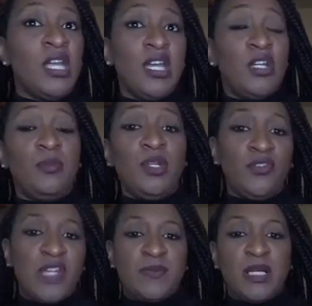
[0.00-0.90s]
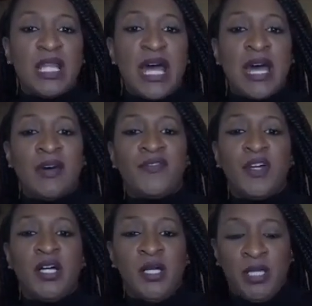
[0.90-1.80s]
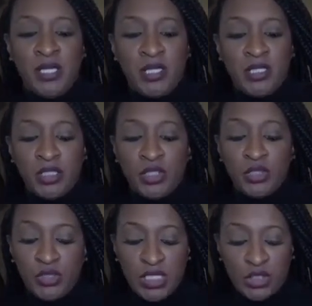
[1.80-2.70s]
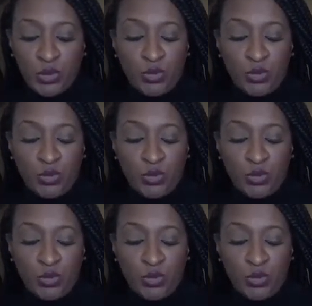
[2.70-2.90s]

It'll be on Facebook Live next